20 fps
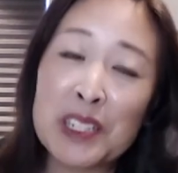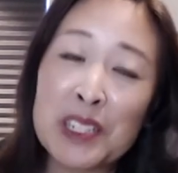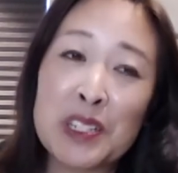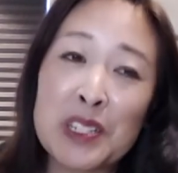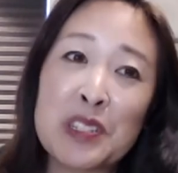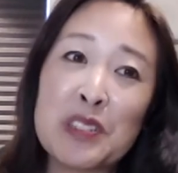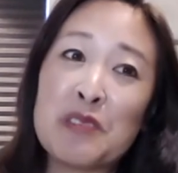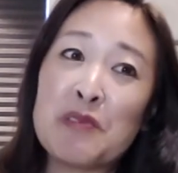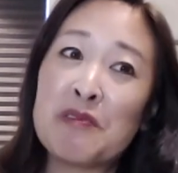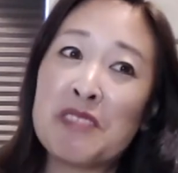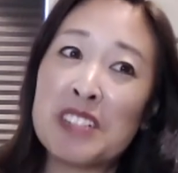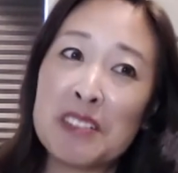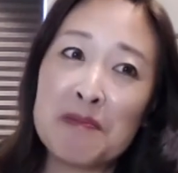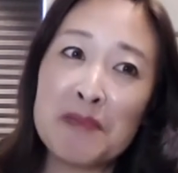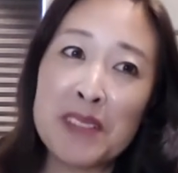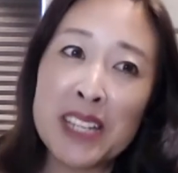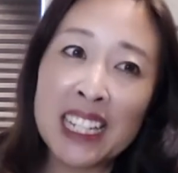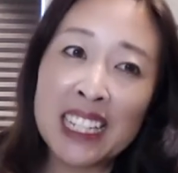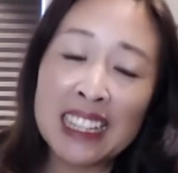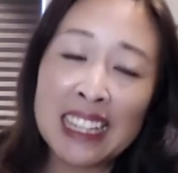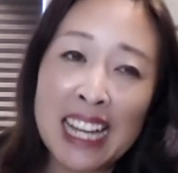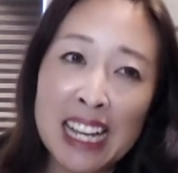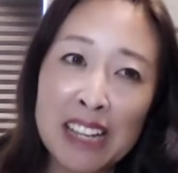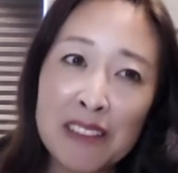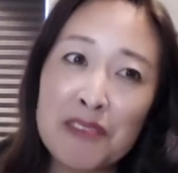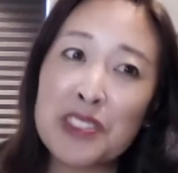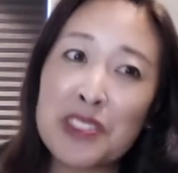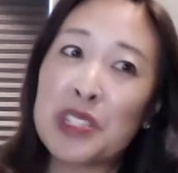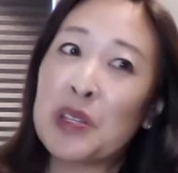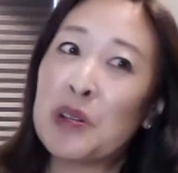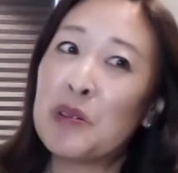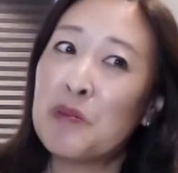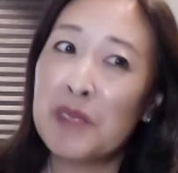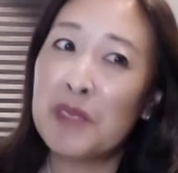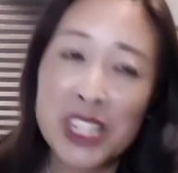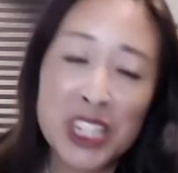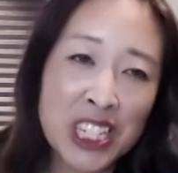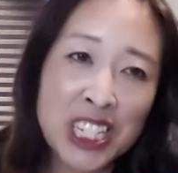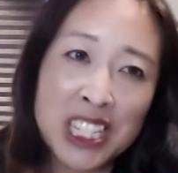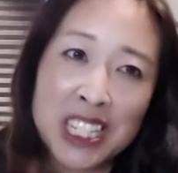because you will make life so
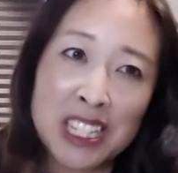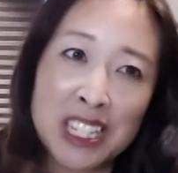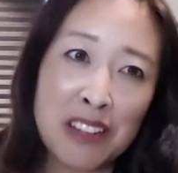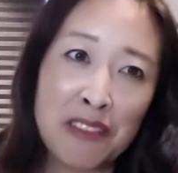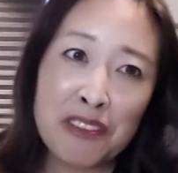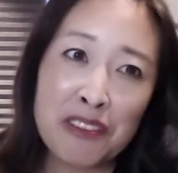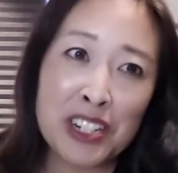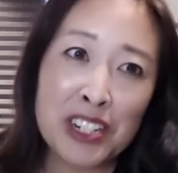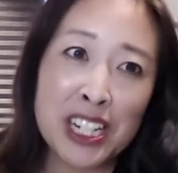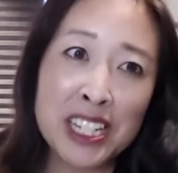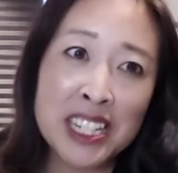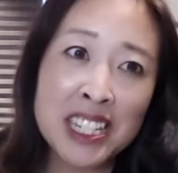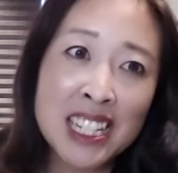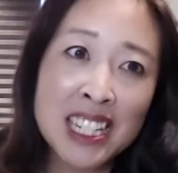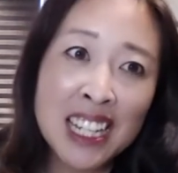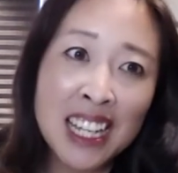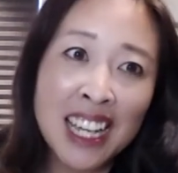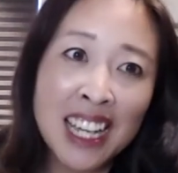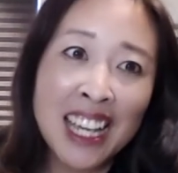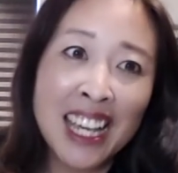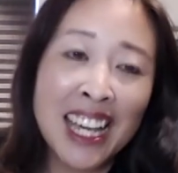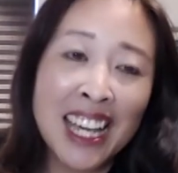much easier for us.